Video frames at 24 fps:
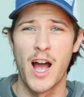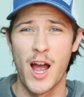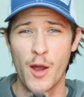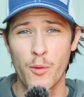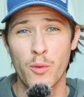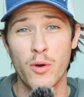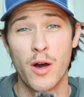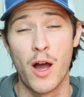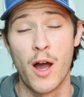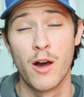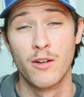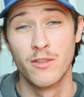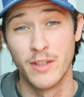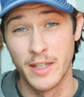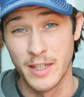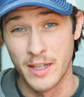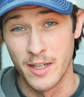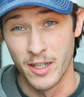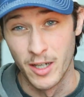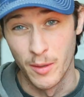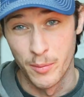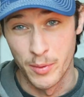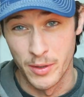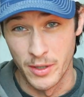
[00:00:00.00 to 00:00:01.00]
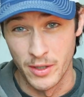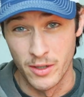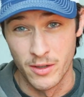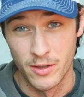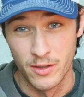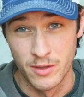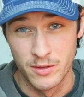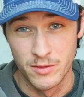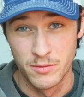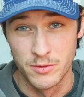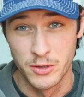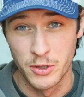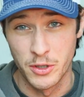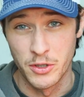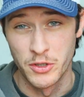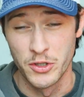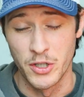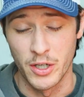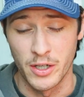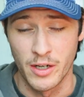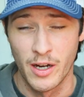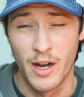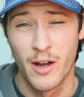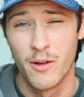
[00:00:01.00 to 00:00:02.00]
I'll link it up here. You can
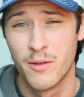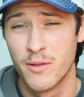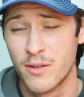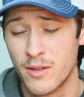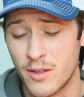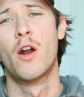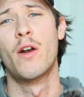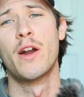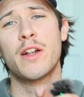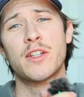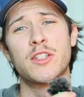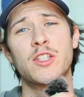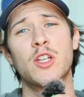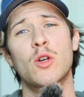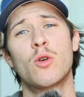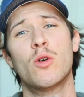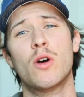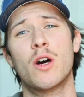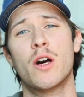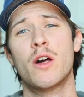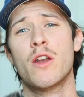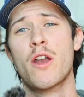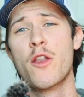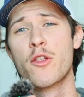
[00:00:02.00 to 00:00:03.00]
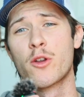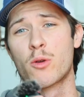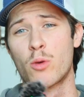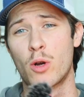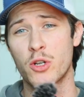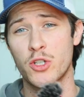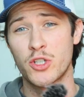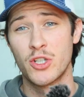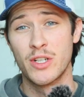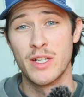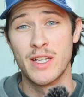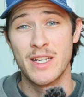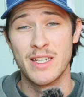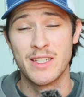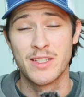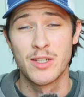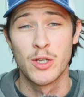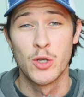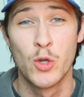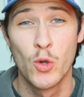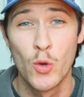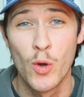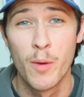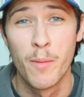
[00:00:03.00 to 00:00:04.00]
check it out. All right, so another question is,
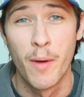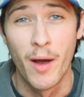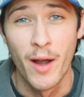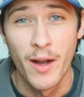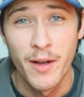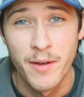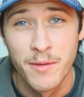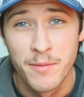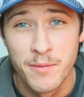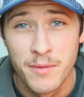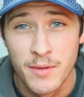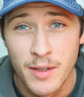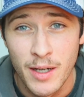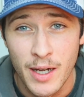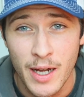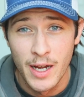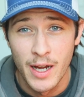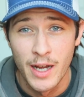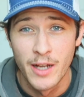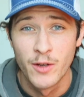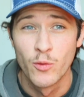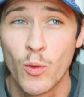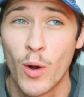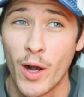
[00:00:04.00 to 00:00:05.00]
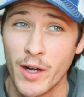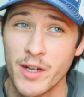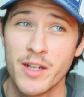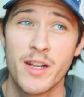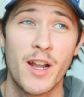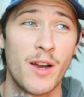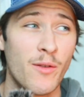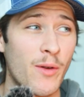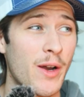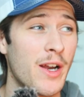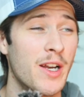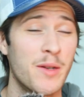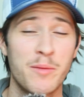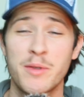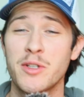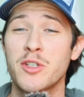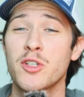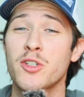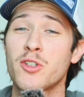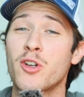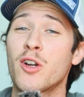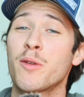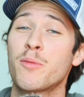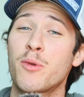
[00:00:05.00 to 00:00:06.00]
who am I and why did I randomly
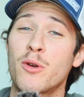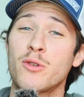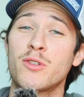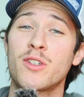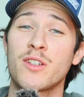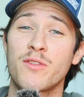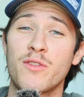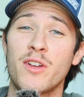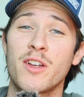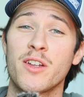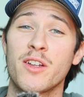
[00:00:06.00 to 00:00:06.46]
just start posting